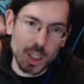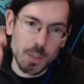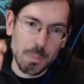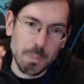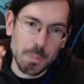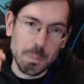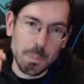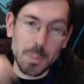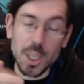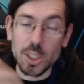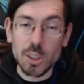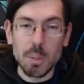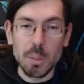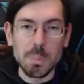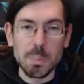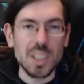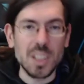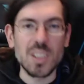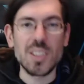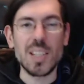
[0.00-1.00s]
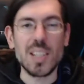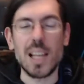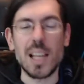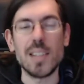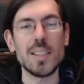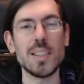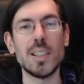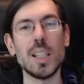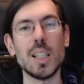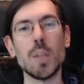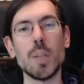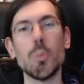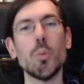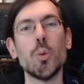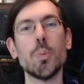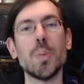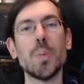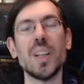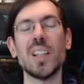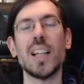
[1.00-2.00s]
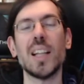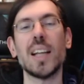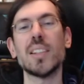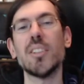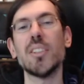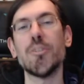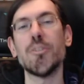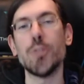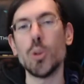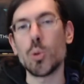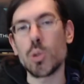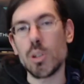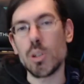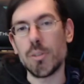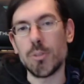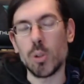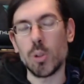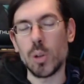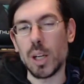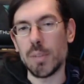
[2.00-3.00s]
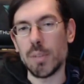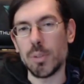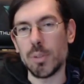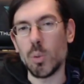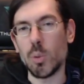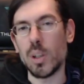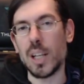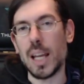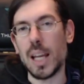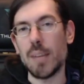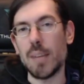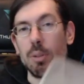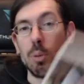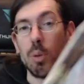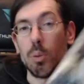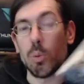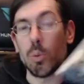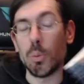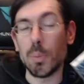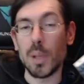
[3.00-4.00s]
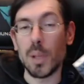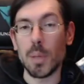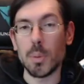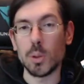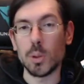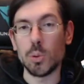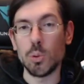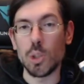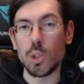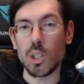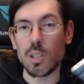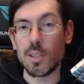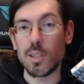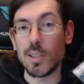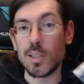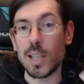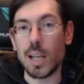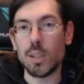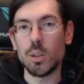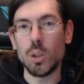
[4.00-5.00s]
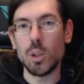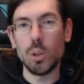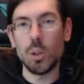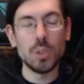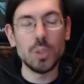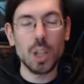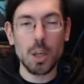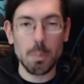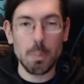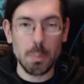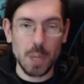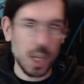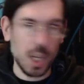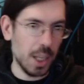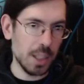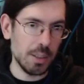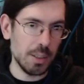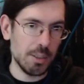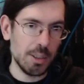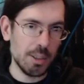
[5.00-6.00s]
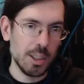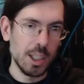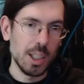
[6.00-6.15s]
made complete sense. That would be like the future for everyone. Everyone would be able to just download their mind